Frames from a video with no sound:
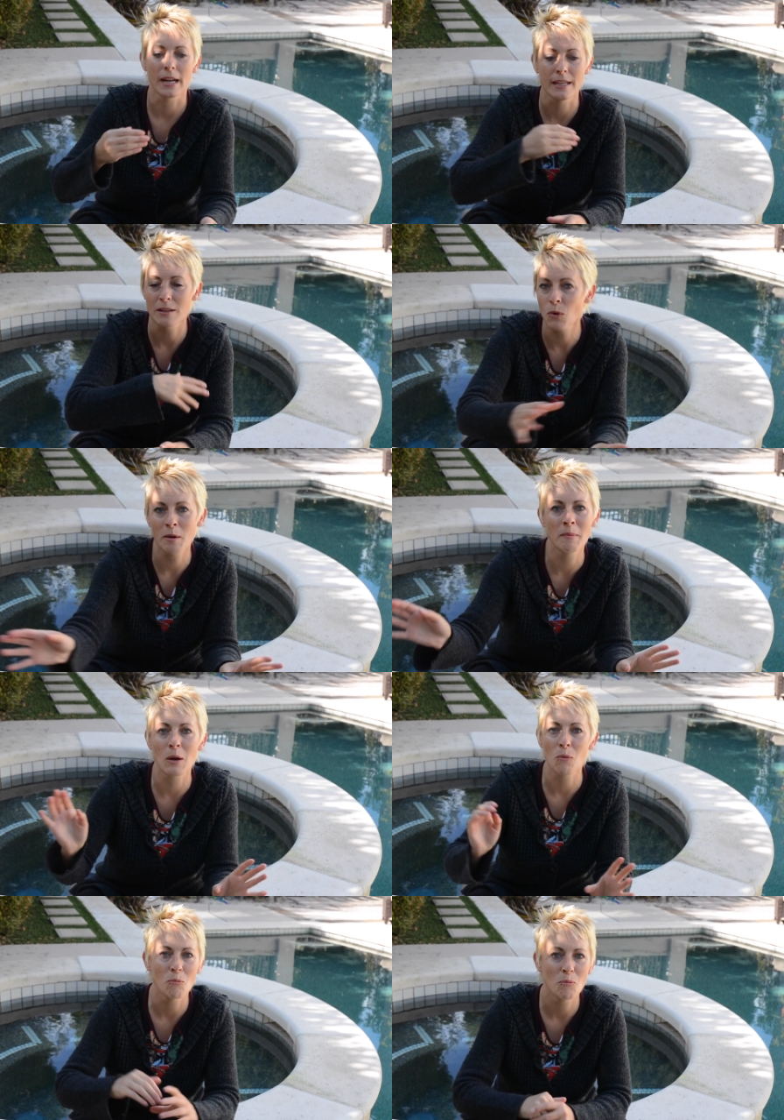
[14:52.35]
I didn't want to
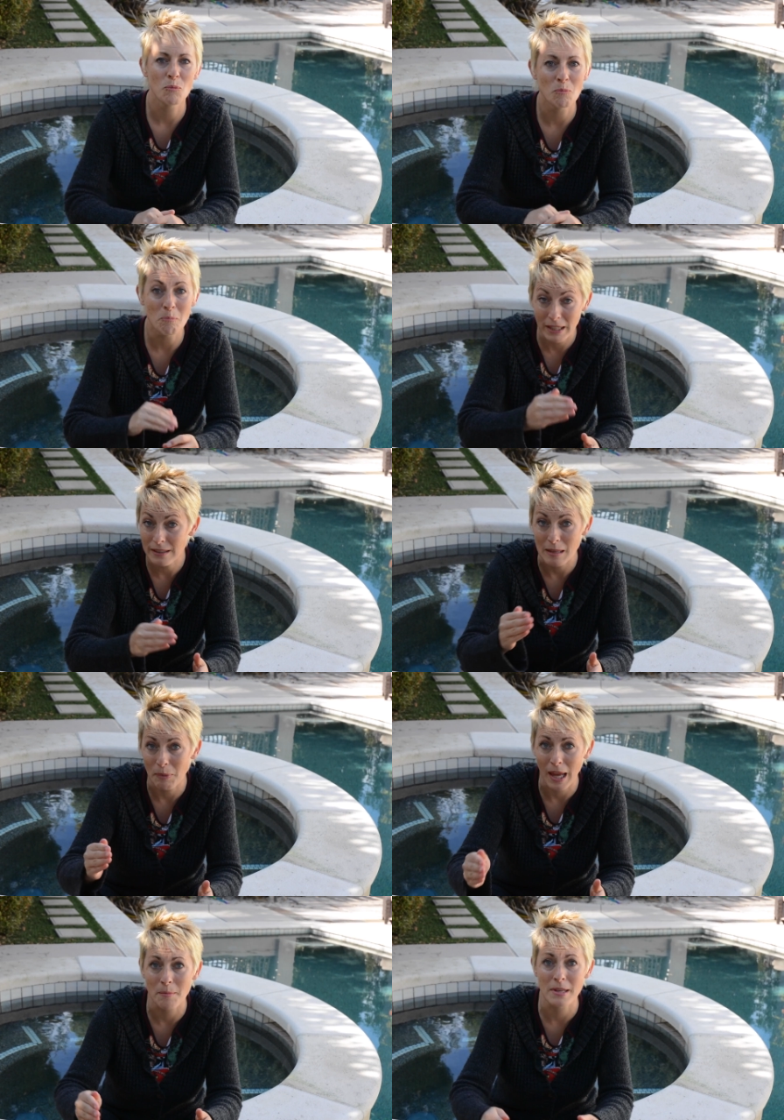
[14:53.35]
make monthly
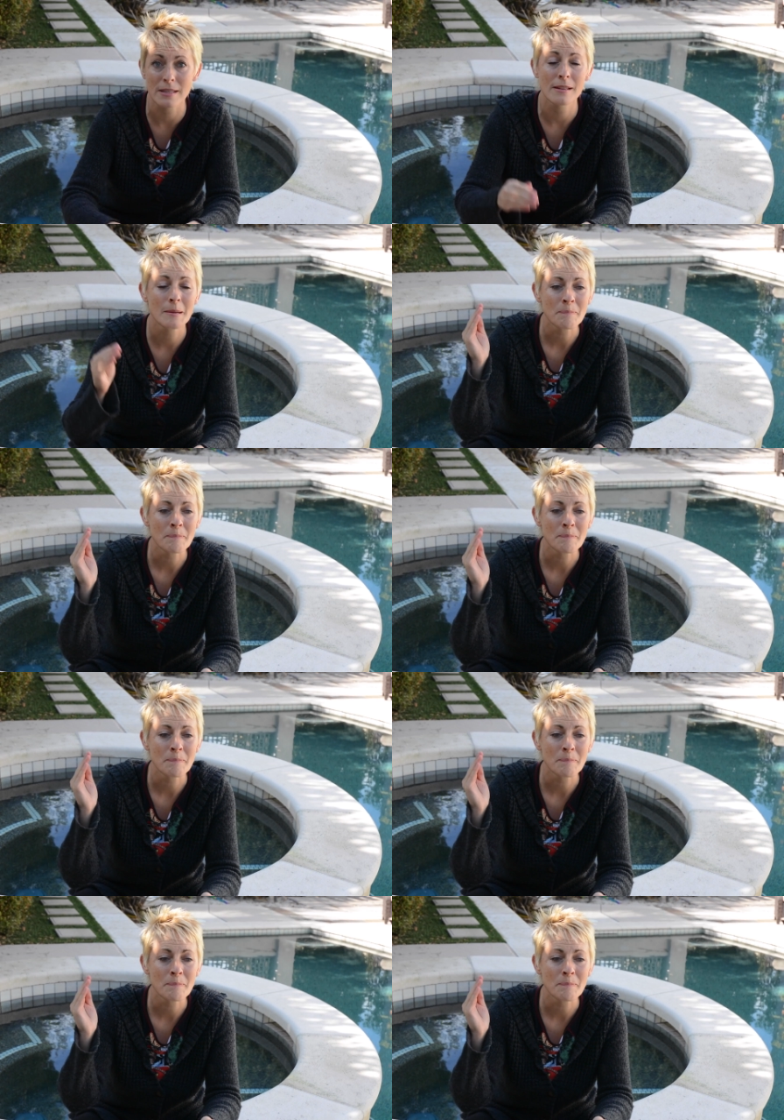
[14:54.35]
payments.